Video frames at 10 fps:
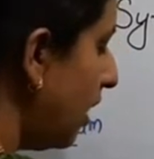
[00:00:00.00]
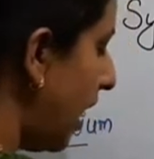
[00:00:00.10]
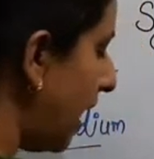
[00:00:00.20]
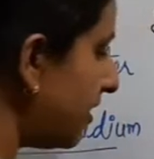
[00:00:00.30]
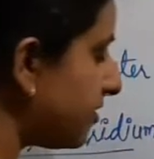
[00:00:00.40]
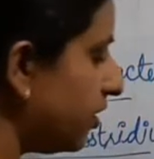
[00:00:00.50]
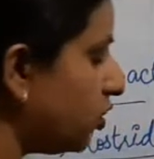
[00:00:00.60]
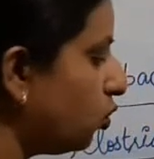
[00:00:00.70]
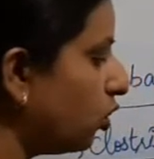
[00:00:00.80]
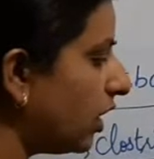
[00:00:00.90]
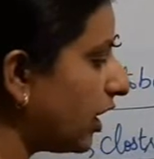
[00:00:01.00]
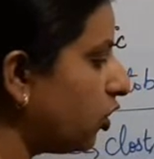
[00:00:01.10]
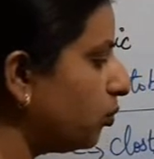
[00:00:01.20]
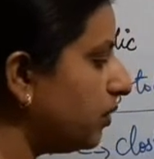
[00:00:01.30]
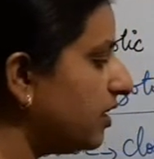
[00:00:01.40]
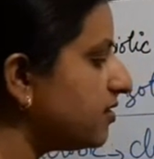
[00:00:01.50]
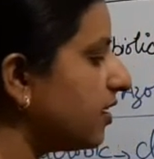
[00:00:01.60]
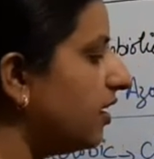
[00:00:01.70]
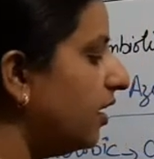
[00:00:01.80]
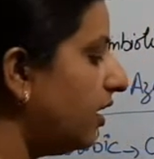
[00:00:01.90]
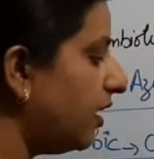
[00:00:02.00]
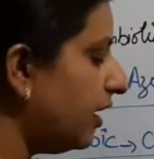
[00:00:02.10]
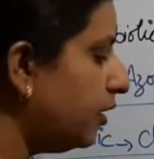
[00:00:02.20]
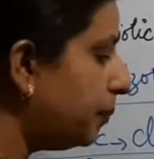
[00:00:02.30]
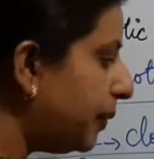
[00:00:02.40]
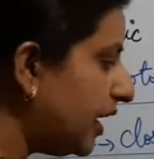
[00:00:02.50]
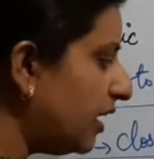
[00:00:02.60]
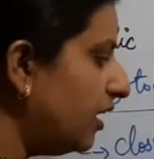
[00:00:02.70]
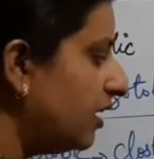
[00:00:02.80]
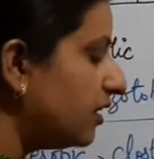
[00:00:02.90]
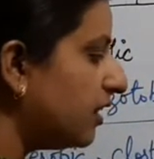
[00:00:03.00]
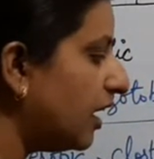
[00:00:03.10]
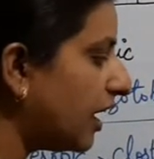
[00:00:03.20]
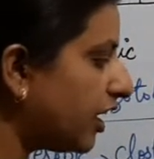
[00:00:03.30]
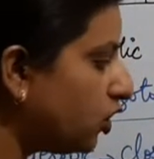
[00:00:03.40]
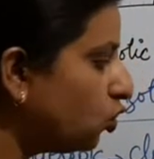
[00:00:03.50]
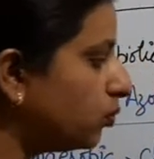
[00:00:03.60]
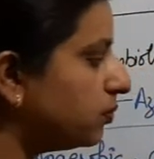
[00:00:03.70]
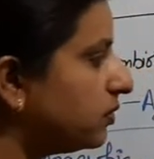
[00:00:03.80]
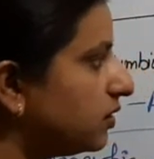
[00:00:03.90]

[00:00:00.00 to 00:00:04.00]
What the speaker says: As a root legume means in pea the legume,